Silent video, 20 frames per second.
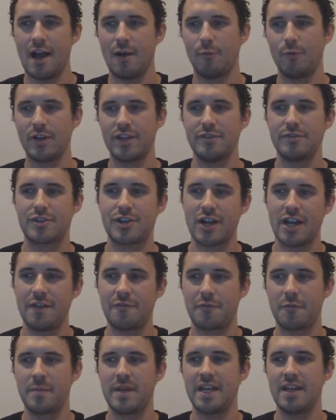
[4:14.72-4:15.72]
Will you trade
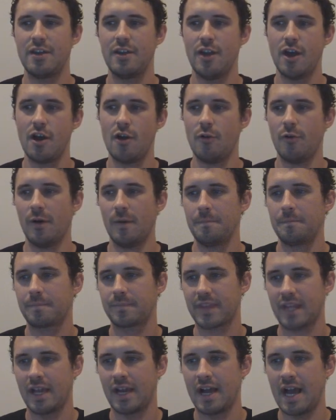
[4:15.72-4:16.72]
for me? No.
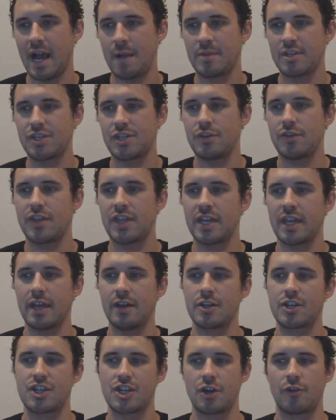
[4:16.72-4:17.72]
How much do you think
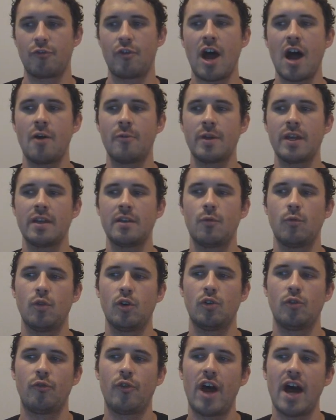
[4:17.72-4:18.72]
El Shaarawy
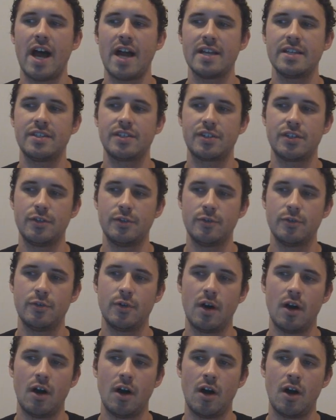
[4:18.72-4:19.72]
will rise
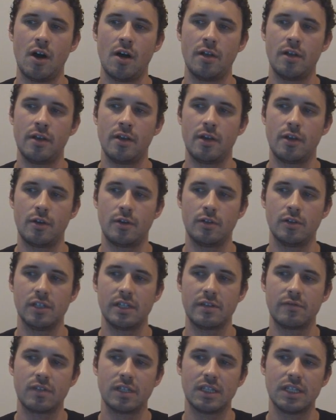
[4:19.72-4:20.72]
to on
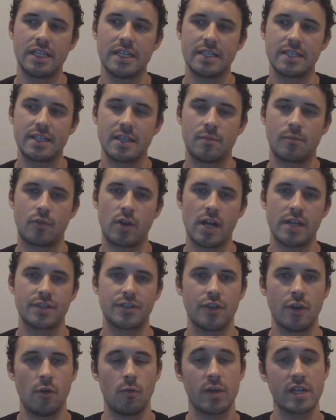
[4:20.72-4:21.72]
early release in price?
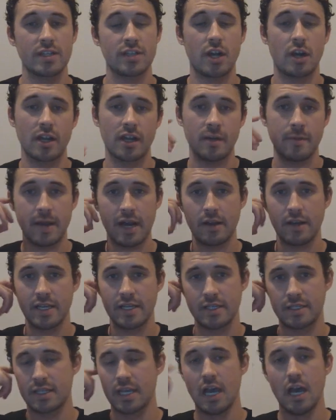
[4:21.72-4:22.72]
So what he's talking about
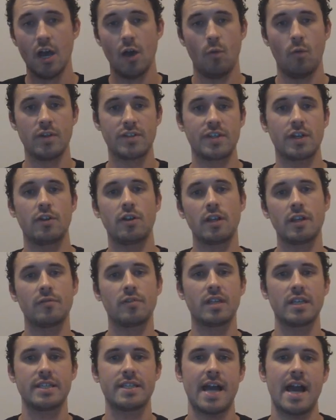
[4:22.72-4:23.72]
is once the early
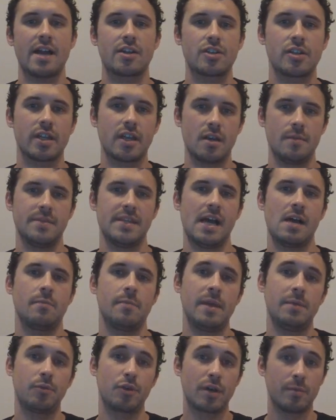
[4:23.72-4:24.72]
release actually comes out and
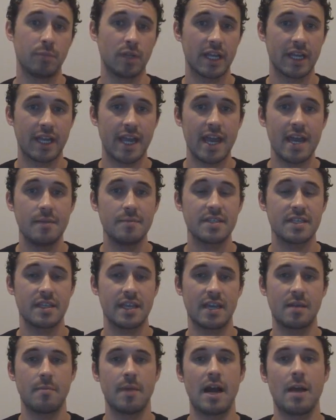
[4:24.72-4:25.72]
people can play games and they
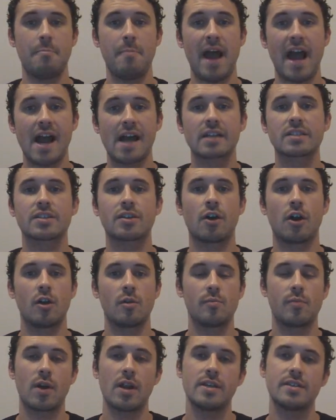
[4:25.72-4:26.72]
can buy packs,
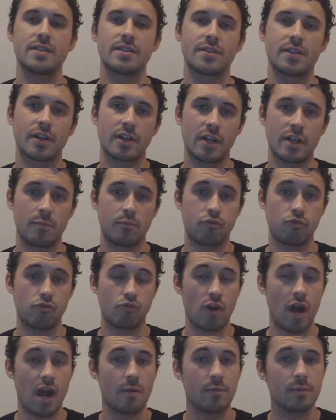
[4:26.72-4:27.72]
card prices are going to
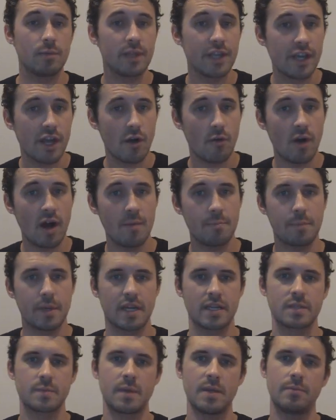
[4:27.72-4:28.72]
probably go up
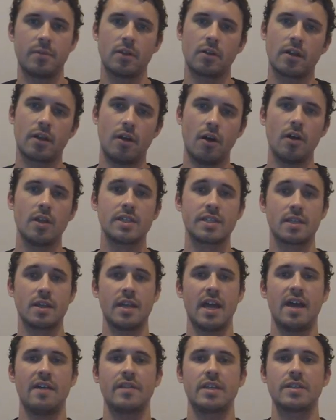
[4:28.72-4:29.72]
because people are going to all of a sudden
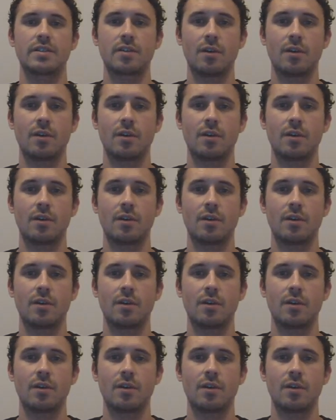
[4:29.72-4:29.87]
have these